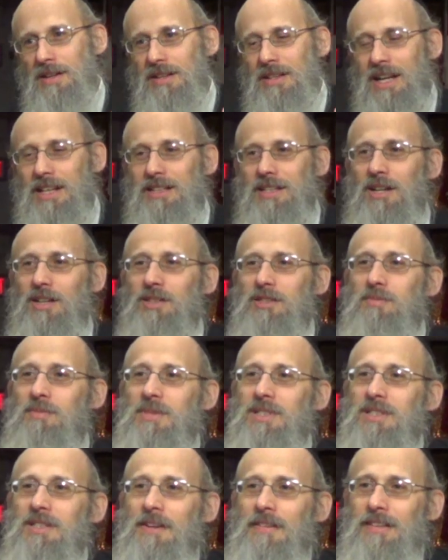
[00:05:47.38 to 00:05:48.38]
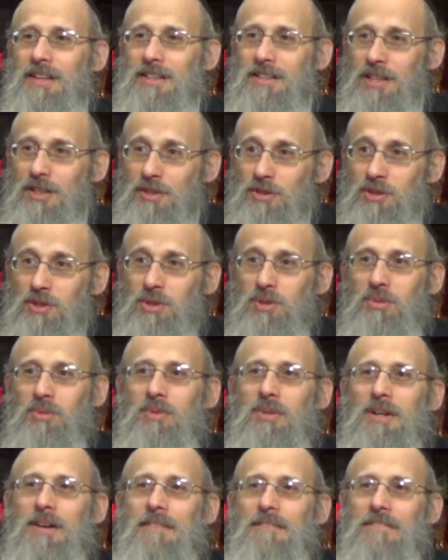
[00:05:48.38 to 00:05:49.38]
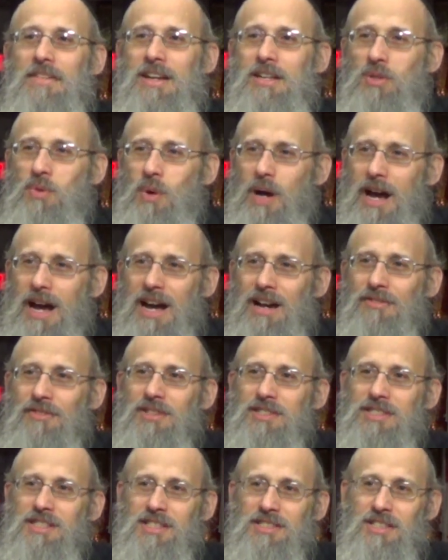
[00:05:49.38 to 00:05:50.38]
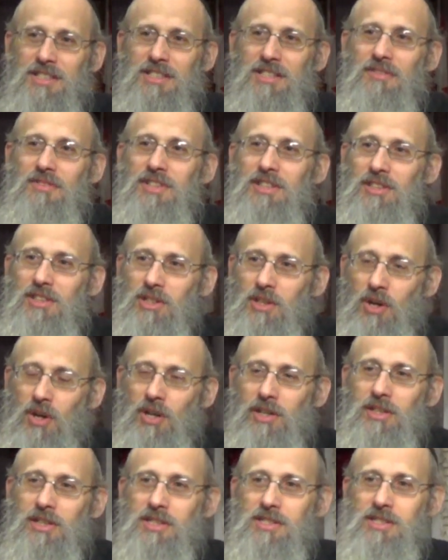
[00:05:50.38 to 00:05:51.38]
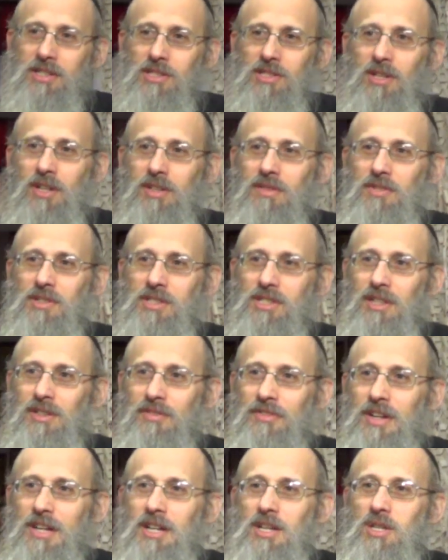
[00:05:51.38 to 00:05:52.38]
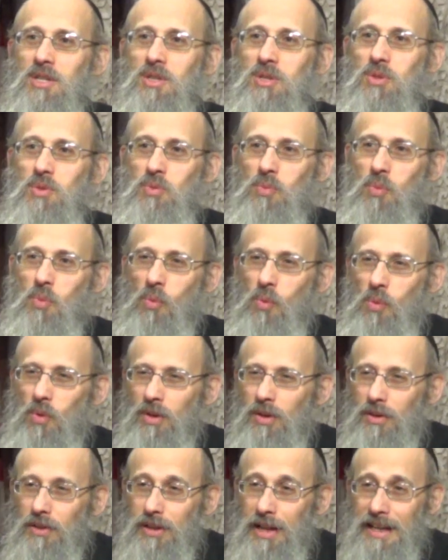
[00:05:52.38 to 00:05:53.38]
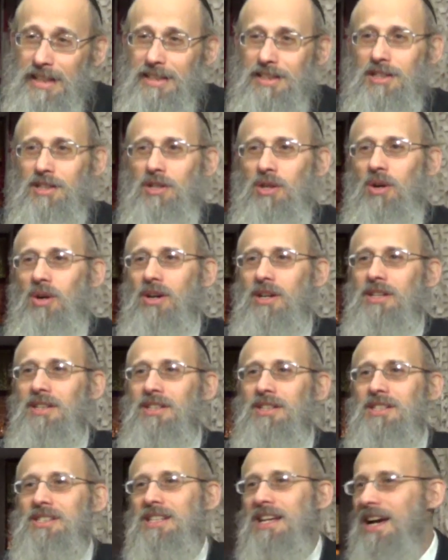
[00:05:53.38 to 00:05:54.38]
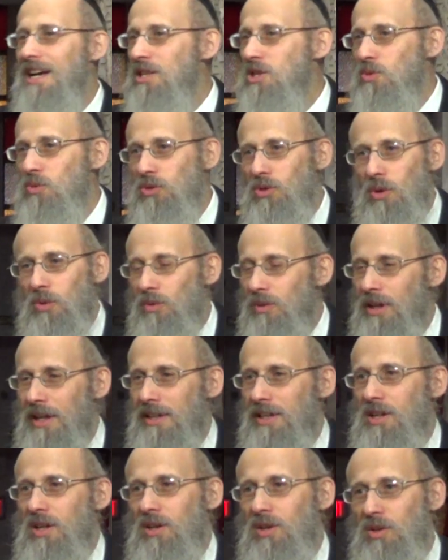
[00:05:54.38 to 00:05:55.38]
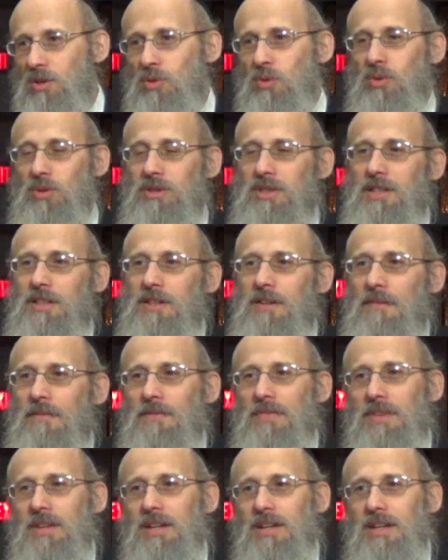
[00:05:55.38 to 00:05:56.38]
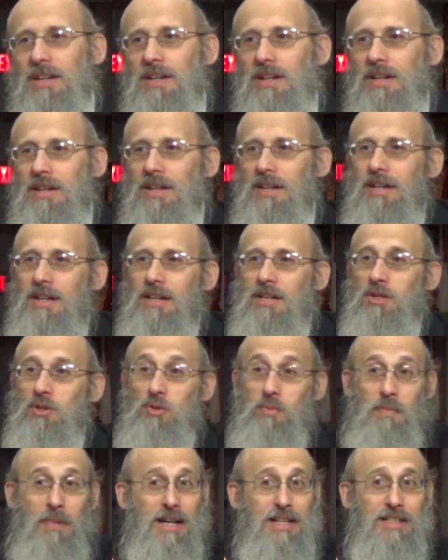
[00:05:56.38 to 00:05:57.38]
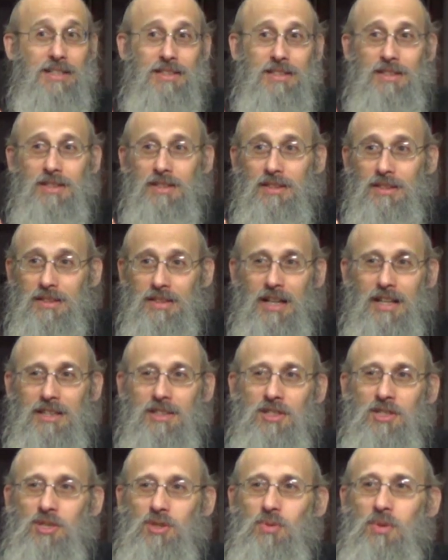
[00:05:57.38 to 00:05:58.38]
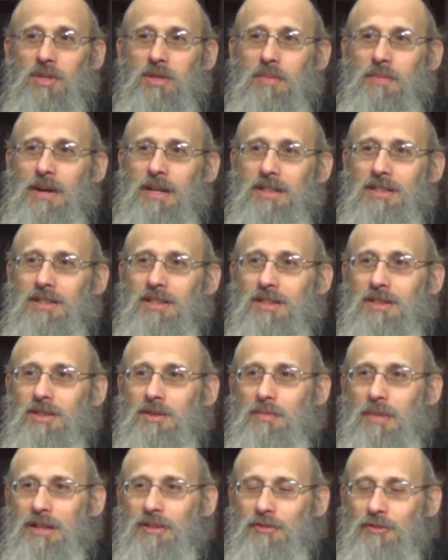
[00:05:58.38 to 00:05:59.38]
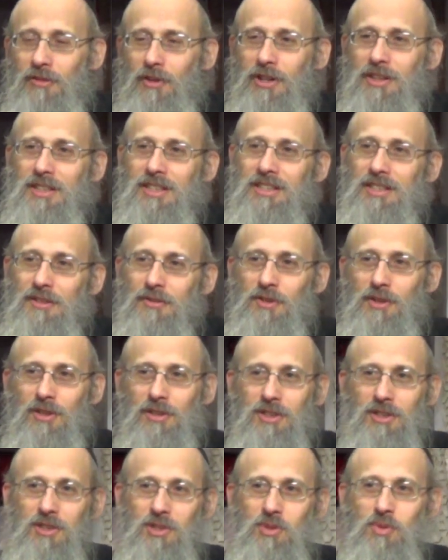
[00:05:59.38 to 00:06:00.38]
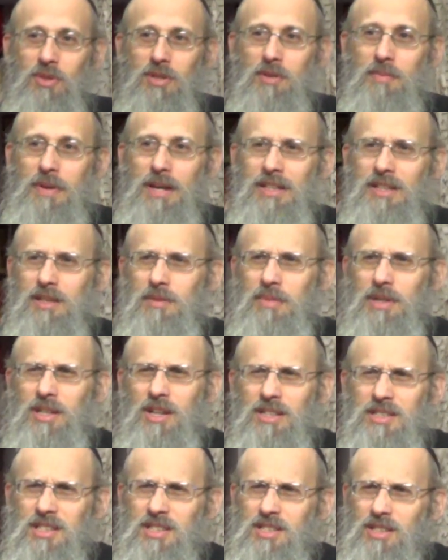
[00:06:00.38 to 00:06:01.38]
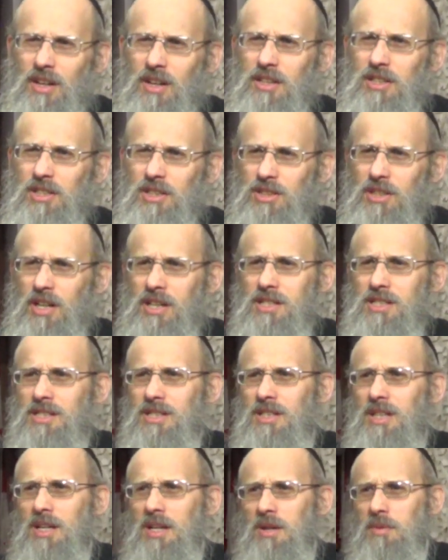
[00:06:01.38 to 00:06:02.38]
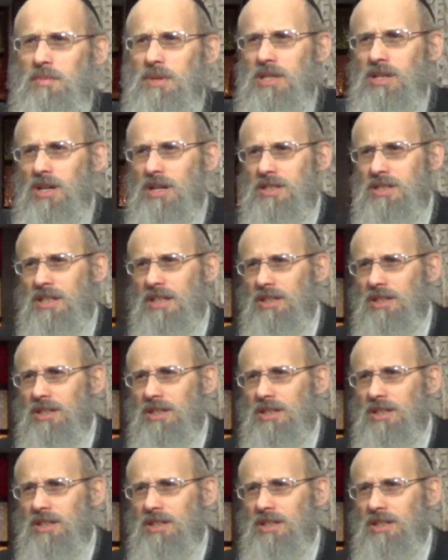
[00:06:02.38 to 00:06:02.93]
that tells me, that tells you that you have a sensitivity to kindness inside of yourself. You like kindness and you don't like cruelty. You might not destroy the painting. You might find it difficult to destroy the painting because it's unjust, because